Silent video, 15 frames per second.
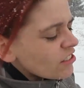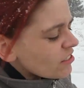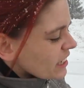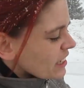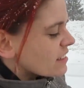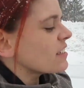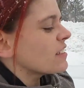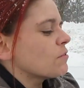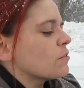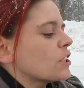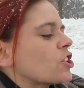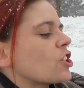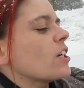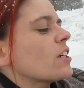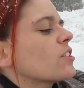reason, will
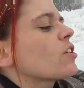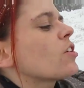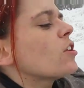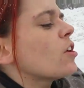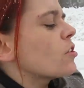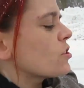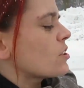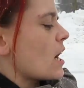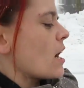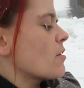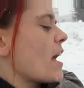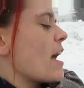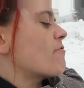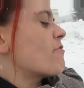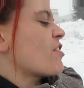just close
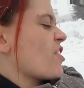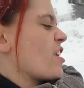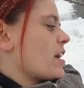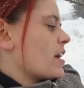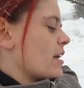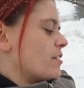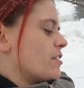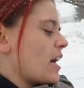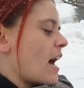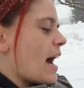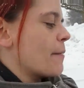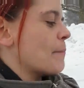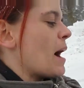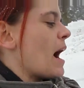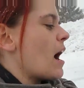down everything, and
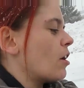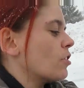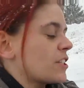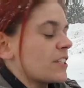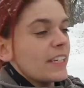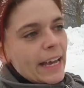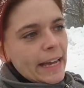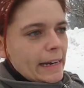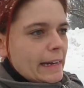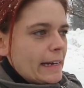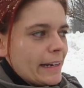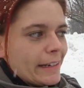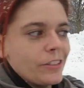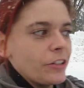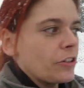I'm outside,
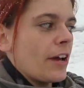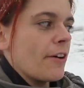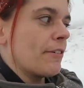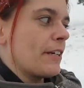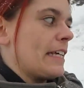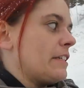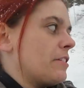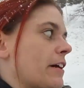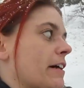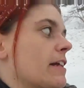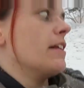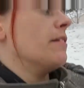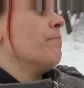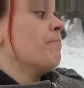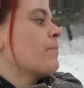and I don't have a key to get
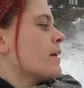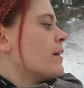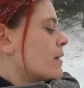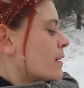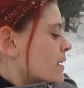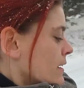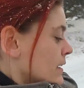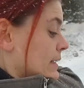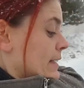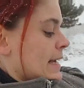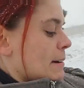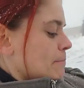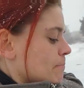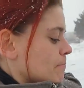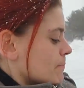in.
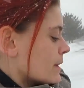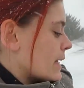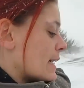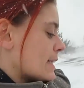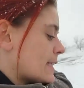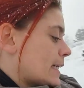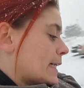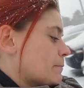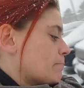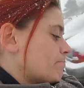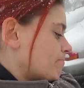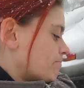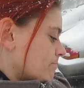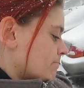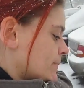Yep, that's it.
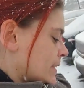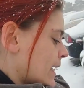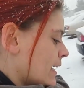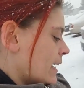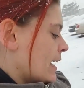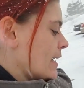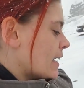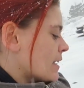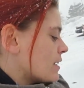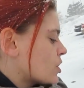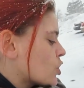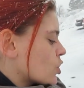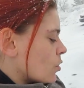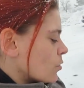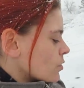And I
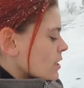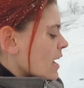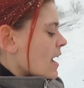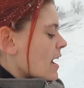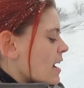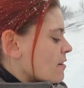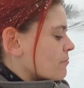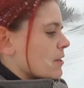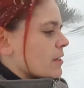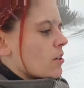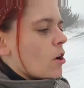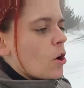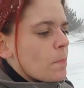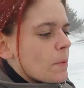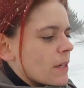don't have an
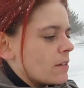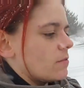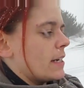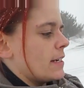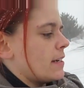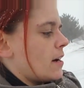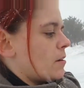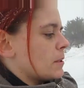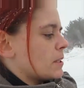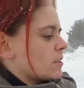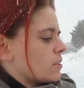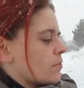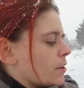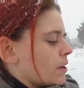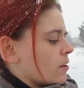opener right now
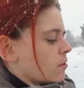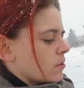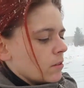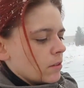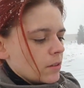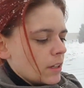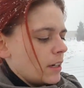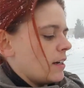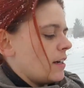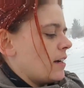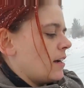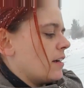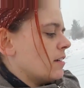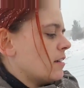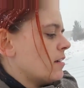because of the whole, uh,